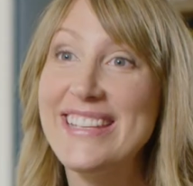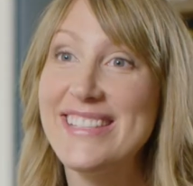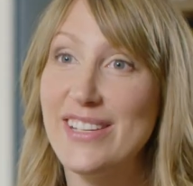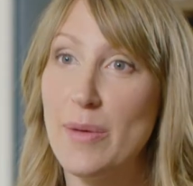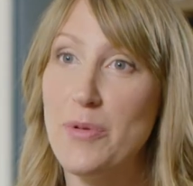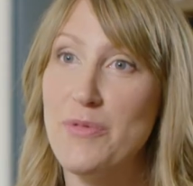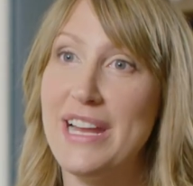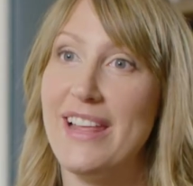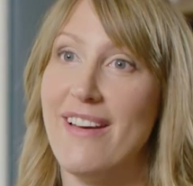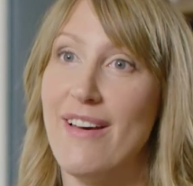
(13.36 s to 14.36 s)
set up
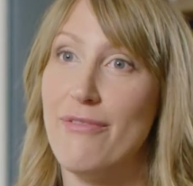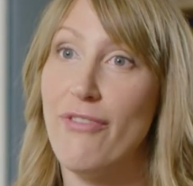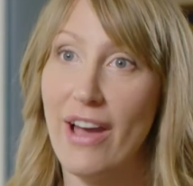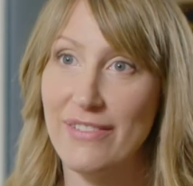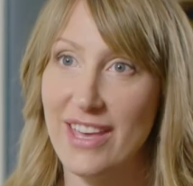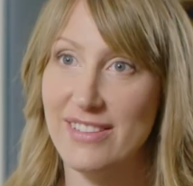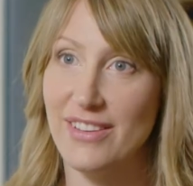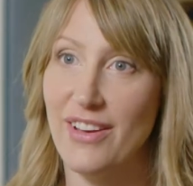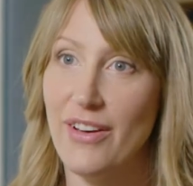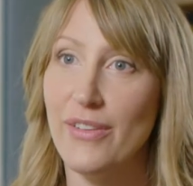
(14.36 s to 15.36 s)
Aurelia 5
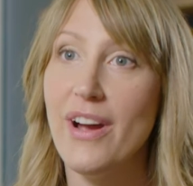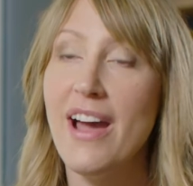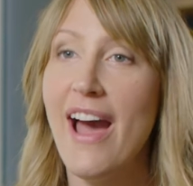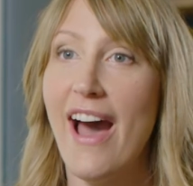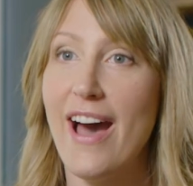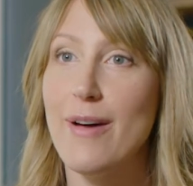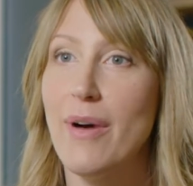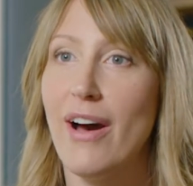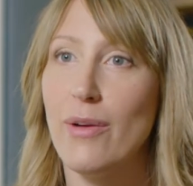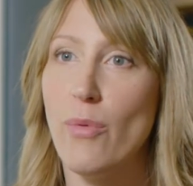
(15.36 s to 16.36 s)
years ago.
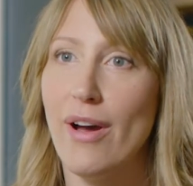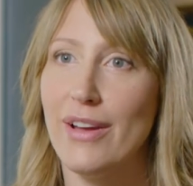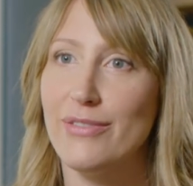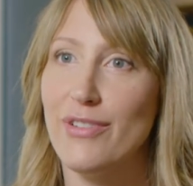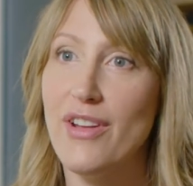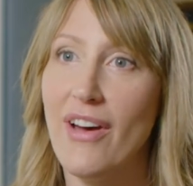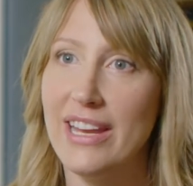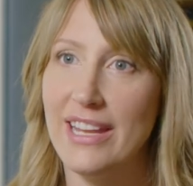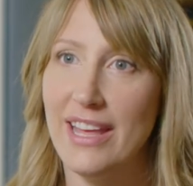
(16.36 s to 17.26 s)
I worked for 9